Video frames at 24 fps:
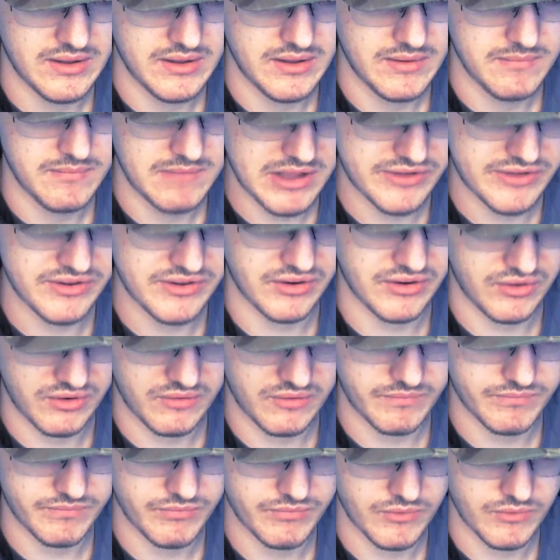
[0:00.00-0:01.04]
Mystic
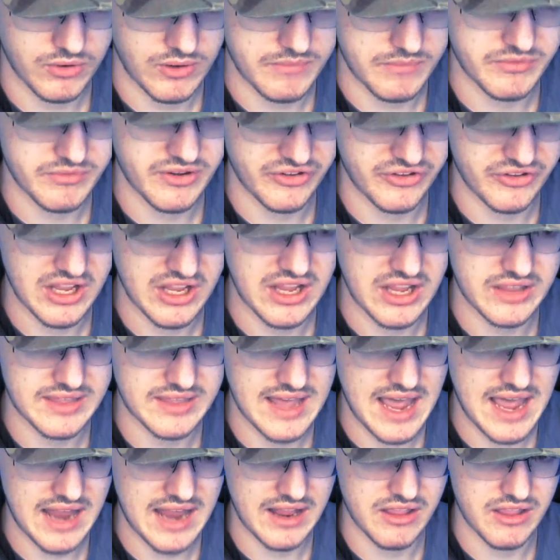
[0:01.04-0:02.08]
or MCC
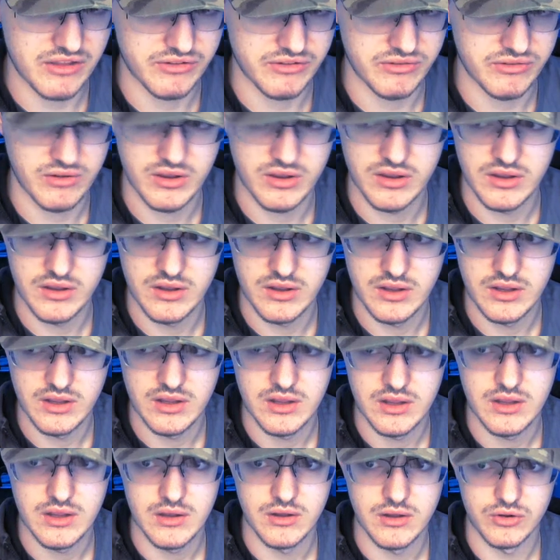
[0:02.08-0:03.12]
that is
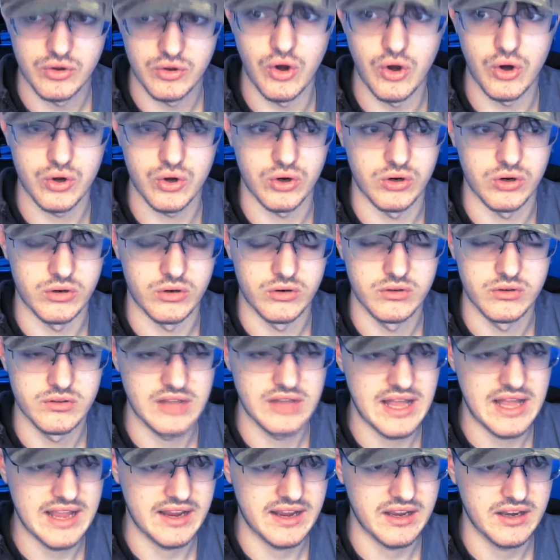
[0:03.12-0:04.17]
local,
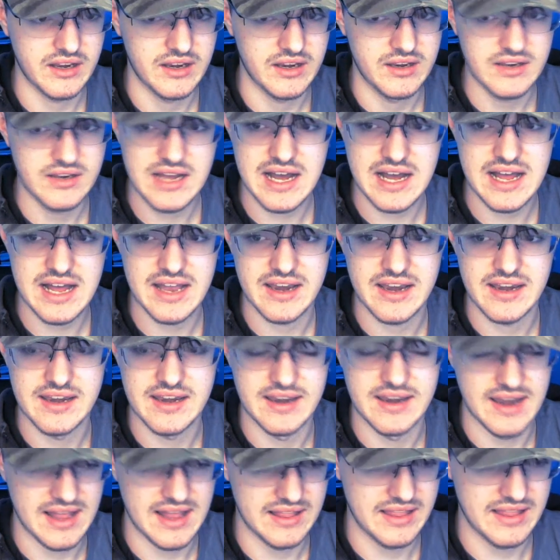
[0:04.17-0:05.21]
like not
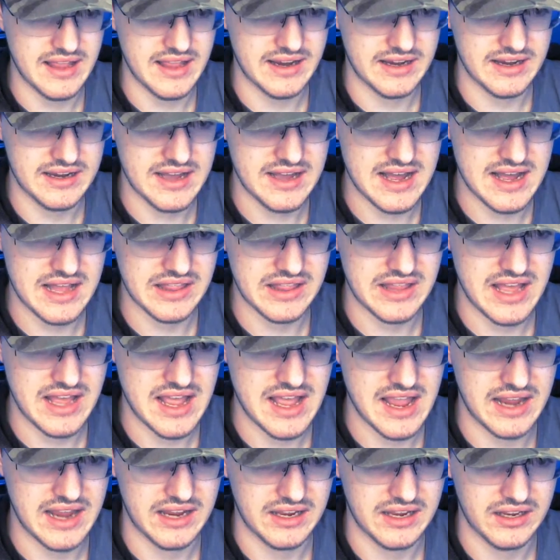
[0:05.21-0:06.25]
like not
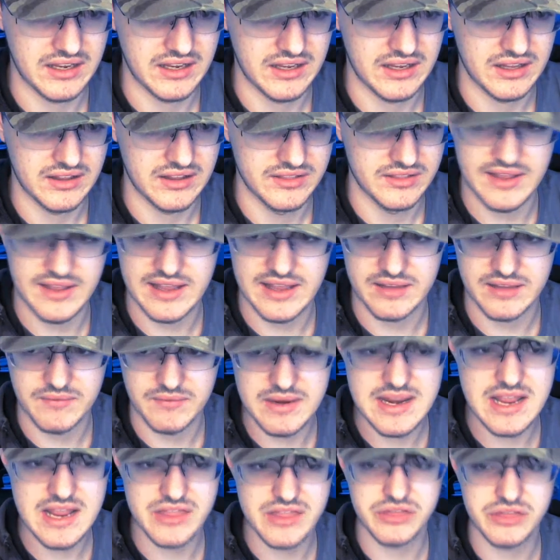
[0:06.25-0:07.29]
like like we
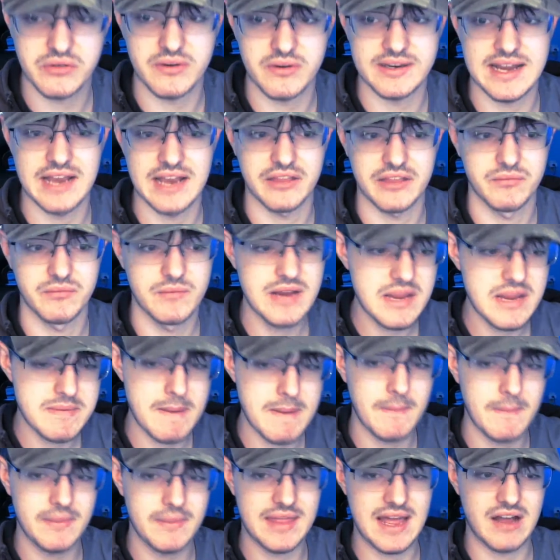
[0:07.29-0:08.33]
need someone that we need
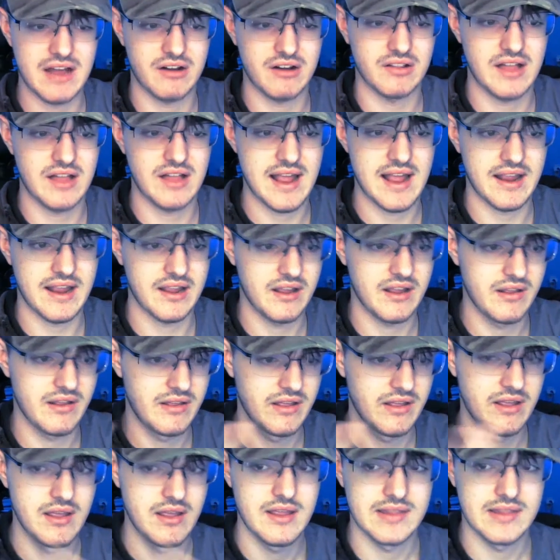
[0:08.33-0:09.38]
people that are like
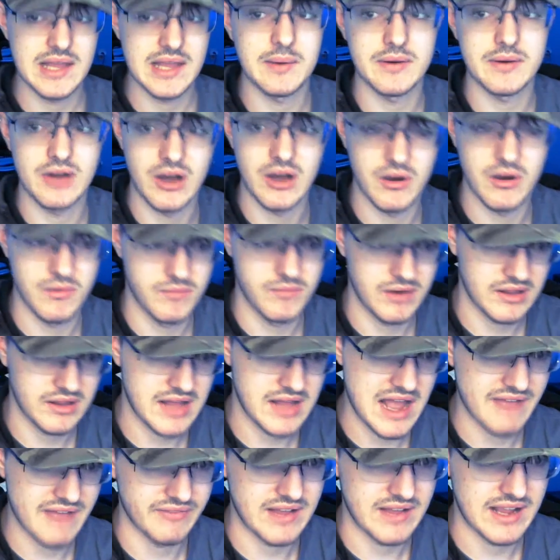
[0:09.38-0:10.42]
that we know in real
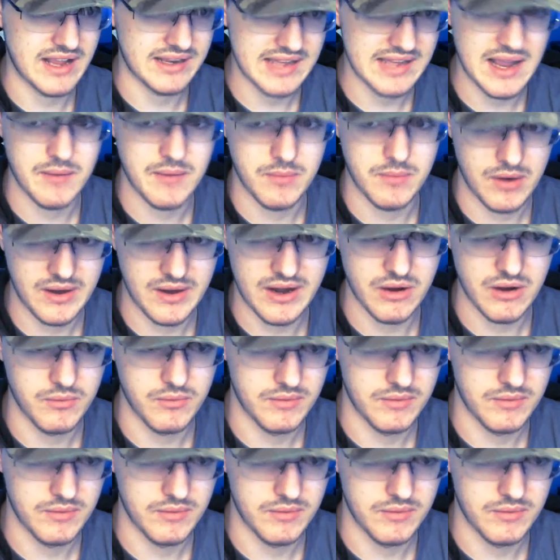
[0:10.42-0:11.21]
life, like that we know in real